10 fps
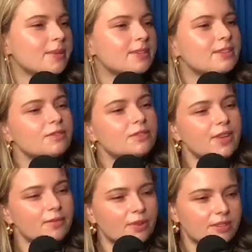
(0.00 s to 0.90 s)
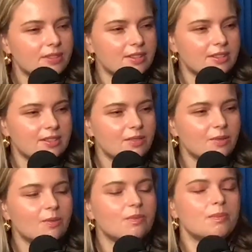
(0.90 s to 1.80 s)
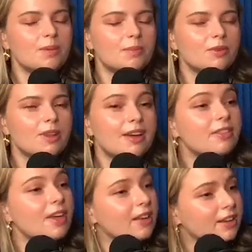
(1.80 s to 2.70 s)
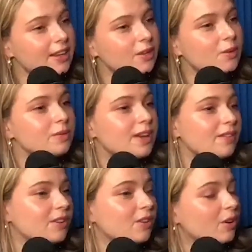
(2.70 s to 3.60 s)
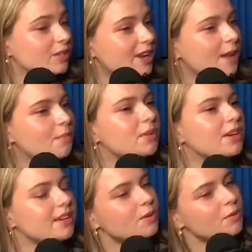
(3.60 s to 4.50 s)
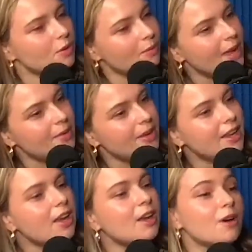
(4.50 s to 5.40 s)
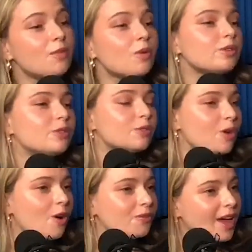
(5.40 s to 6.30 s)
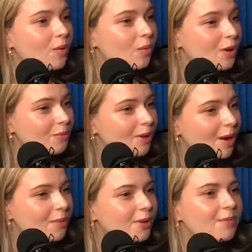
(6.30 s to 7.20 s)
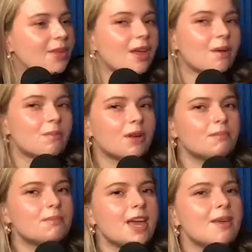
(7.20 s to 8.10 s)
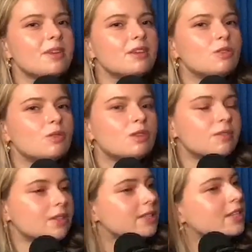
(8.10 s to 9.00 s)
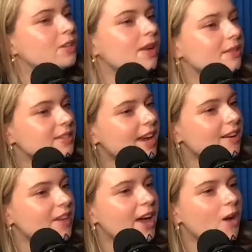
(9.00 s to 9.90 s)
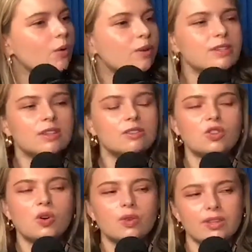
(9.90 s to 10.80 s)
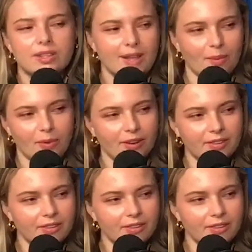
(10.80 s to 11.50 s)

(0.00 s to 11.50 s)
Is, say, for instance, people like that lady who's having a hard time connecting with her baby. Of course, you solved that one problem, but maybe you could have continued outside of that, or is it totally separate?